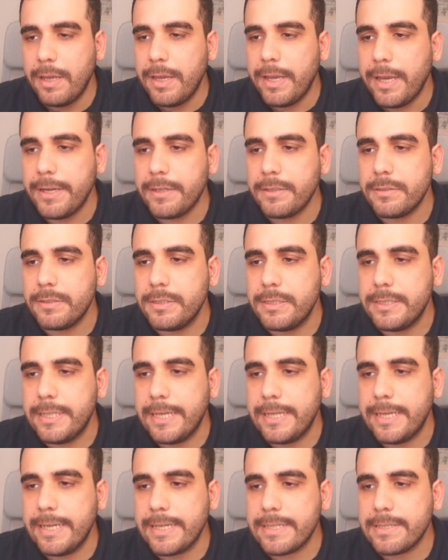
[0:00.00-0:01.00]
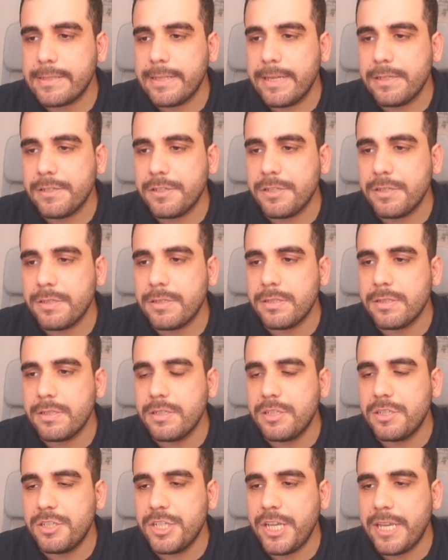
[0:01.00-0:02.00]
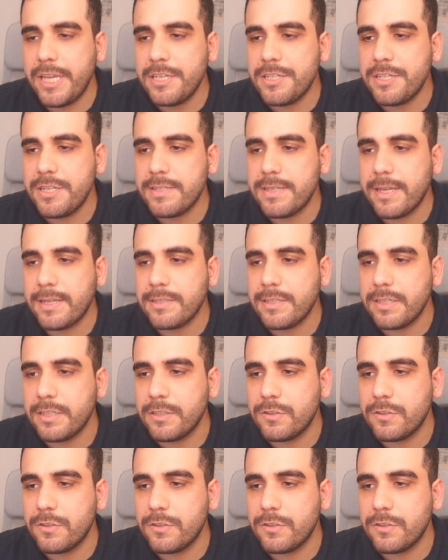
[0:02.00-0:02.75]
and under Data Extensions, change the setting